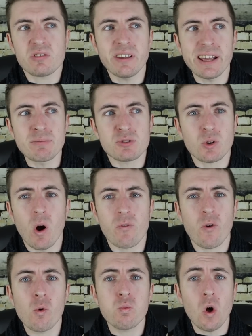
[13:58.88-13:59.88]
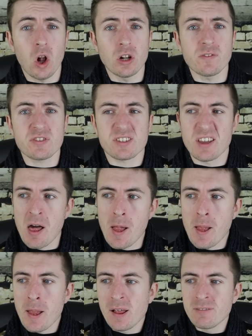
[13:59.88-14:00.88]
Seeing him score for Wolves
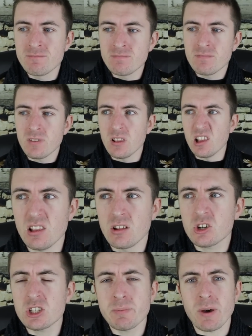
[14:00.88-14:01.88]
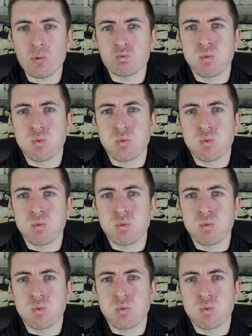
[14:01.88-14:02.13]
looks a bit